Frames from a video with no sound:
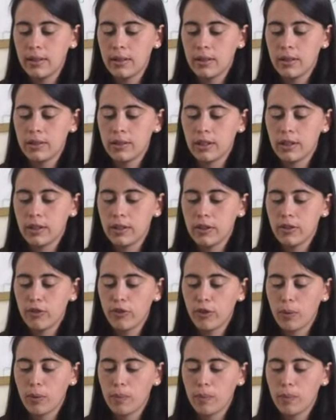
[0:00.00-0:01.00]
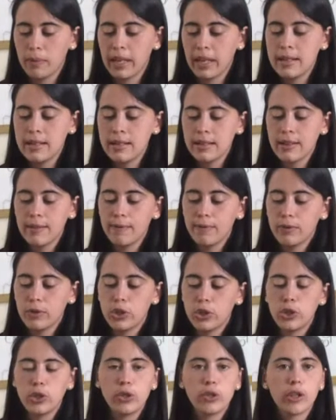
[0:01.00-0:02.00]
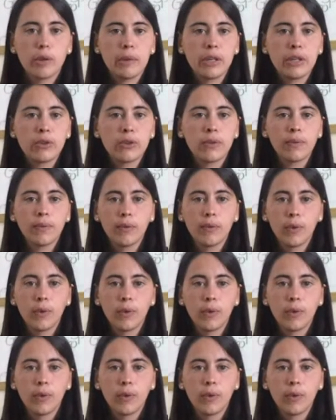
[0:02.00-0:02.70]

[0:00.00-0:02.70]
So from the end to the middle